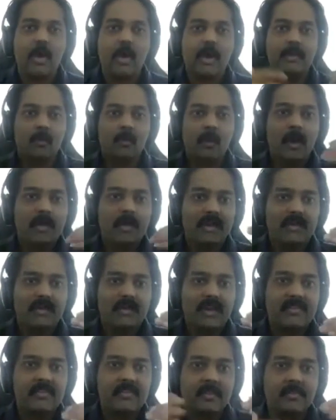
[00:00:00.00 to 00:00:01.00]
And what it
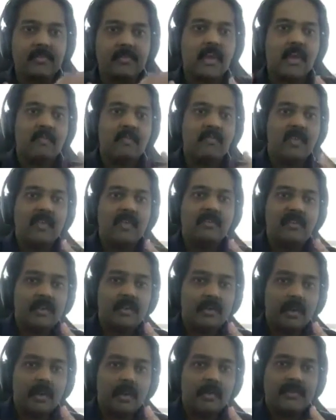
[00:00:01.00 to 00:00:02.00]
does is,
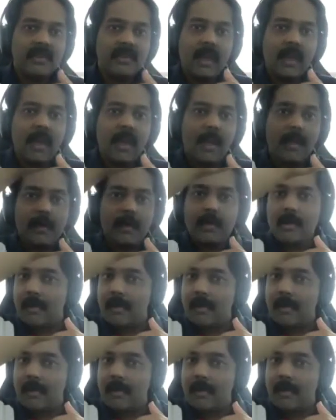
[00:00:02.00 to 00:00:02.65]
whenever the